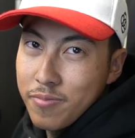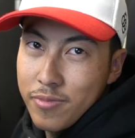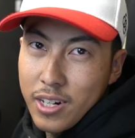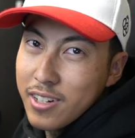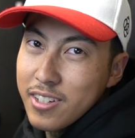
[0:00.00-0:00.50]

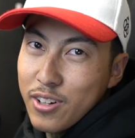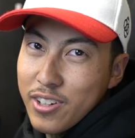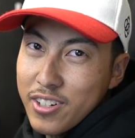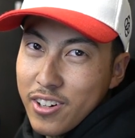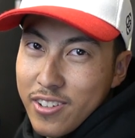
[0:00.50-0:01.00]
There is no
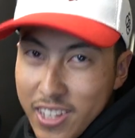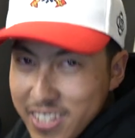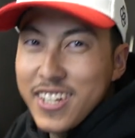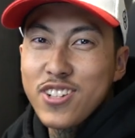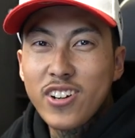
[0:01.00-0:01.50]
intro.
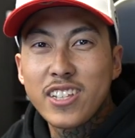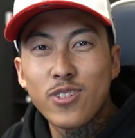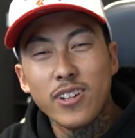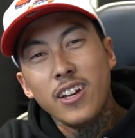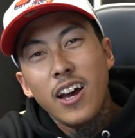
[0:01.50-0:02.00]
Let's get straight
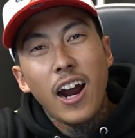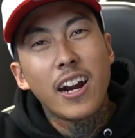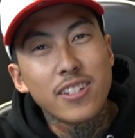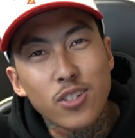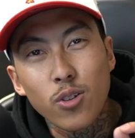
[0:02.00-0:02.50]
to it. All
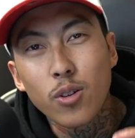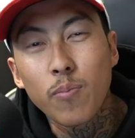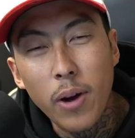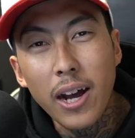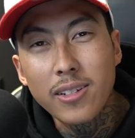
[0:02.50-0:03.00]
right, so you
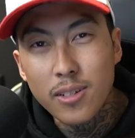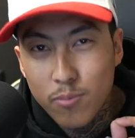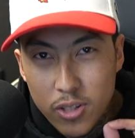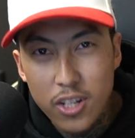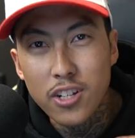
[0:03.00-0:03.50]
bought
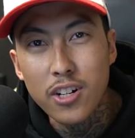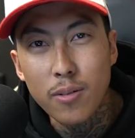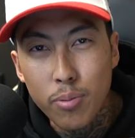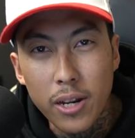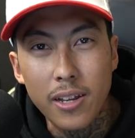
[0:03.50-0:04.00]
some
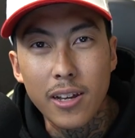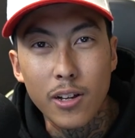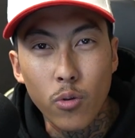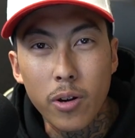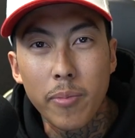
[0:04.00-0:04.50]
t-shirt printing
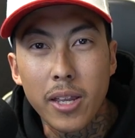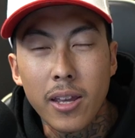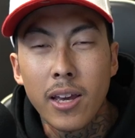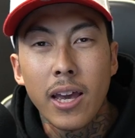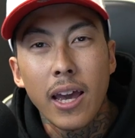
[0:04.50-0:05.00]
equipment,
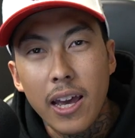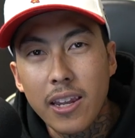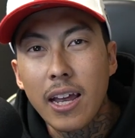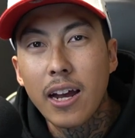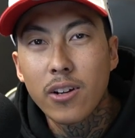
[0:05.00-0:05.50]

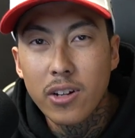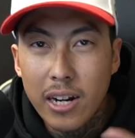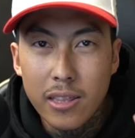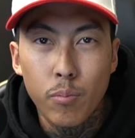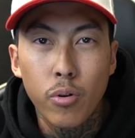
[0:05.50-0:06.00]
and now you're
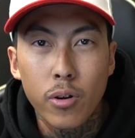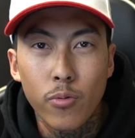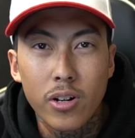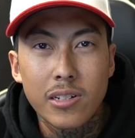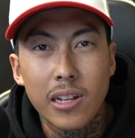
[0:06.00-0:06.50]
at the point
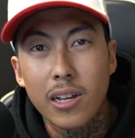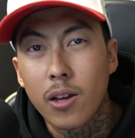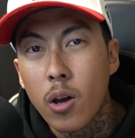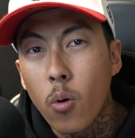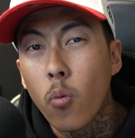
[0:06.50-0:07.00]
where it's
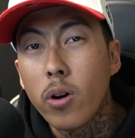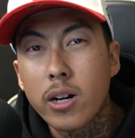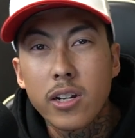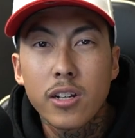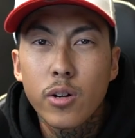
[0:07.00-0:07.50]
like, what
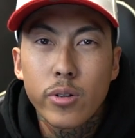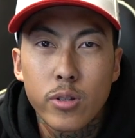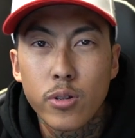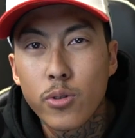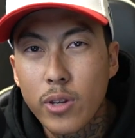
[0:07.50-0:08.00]
are you going
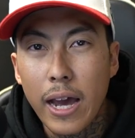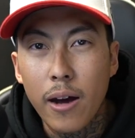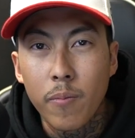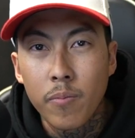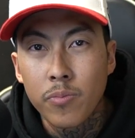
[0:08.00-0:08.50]
to do
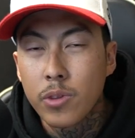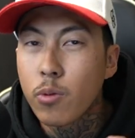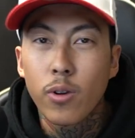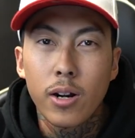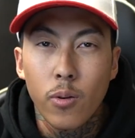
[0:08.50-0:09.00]
now?
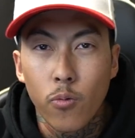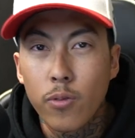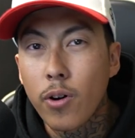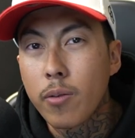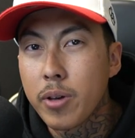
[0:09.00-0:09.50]
Don't worry,
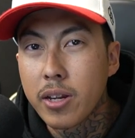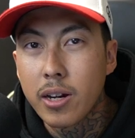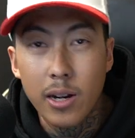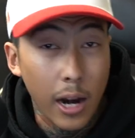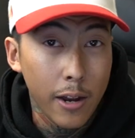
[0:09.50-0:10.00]
we've all been
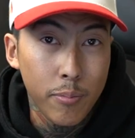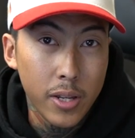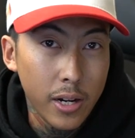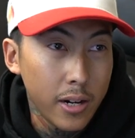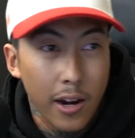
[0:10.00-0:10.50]
there, I've
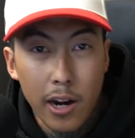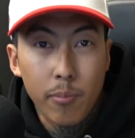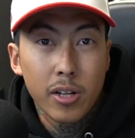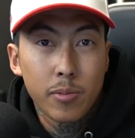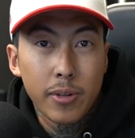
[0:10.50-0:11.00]
been there,
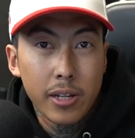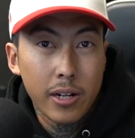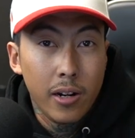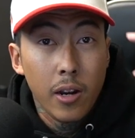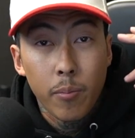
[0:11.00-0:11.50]
everybody's been
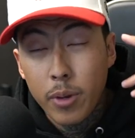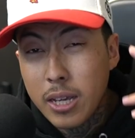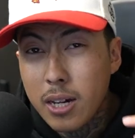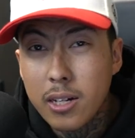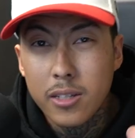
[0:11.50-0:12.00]
there.
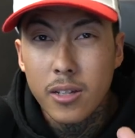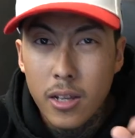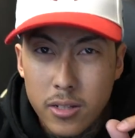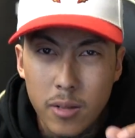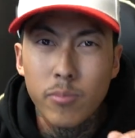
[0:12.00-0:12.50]
Because
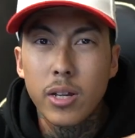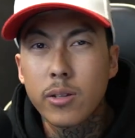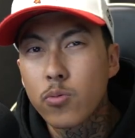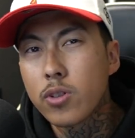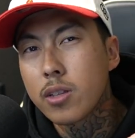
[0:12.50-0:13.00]

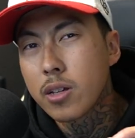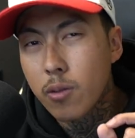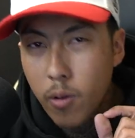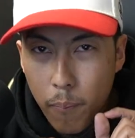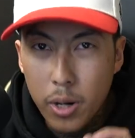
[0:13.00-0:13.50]
sometimes we
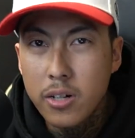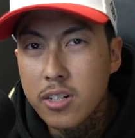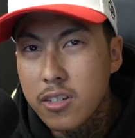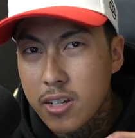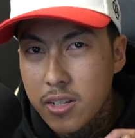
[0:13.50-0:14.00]
think
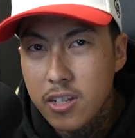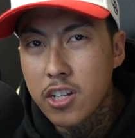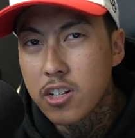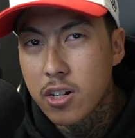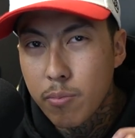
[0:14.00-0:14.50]
purchasing
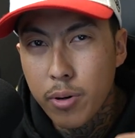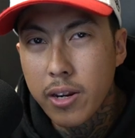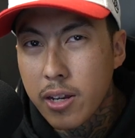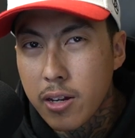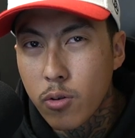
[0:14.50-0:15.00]
t-shirt
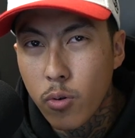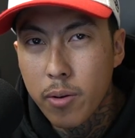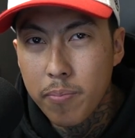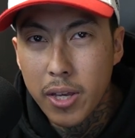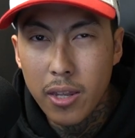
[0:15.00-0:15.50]
printing
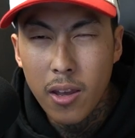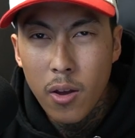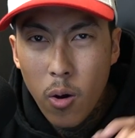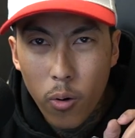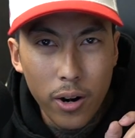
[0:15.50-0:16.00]
equipment
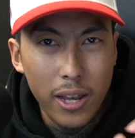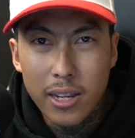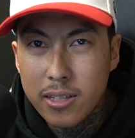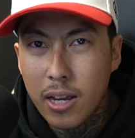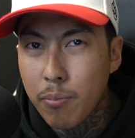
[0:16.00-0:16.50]
or
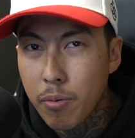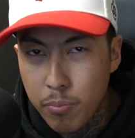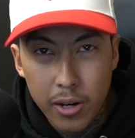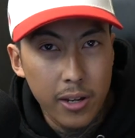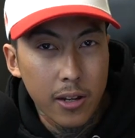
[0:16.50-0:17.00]
any type of
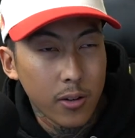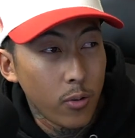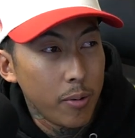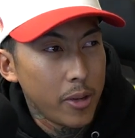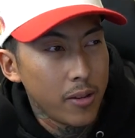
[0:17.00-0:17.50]
printing
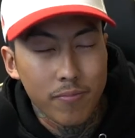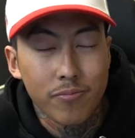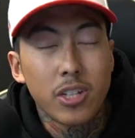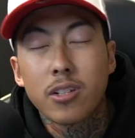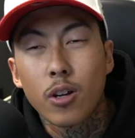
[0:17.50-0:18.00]
equipment,
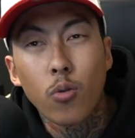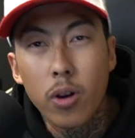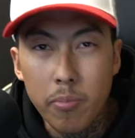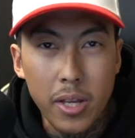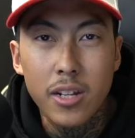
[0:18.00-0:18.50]
just
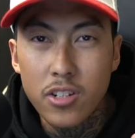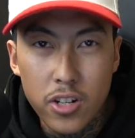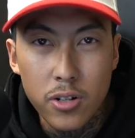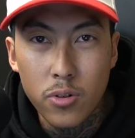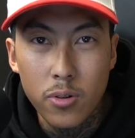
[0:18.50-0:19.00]
equipment in
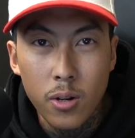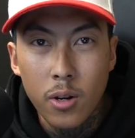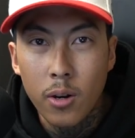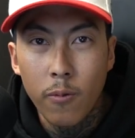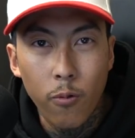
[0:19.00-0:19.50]
general
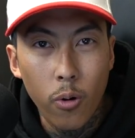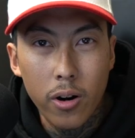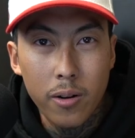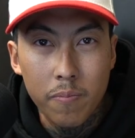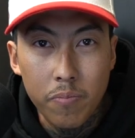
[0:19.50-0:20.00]

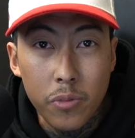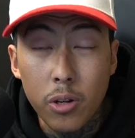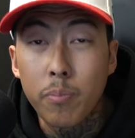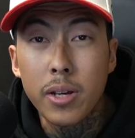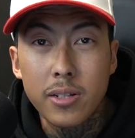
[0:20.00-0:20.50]
for your
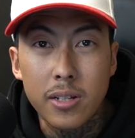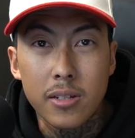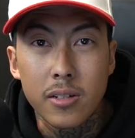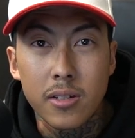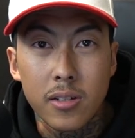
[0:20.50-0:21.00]

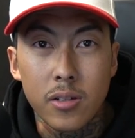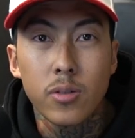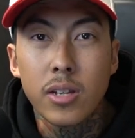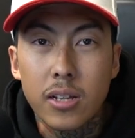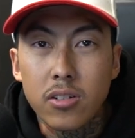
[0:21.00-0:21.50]
business, you
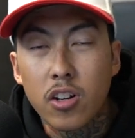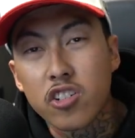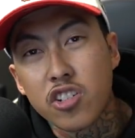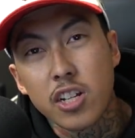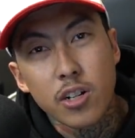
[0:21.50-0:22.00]
think it
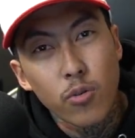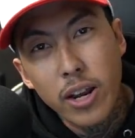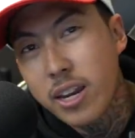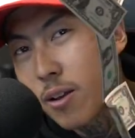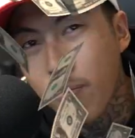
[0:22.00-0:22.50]
starts generating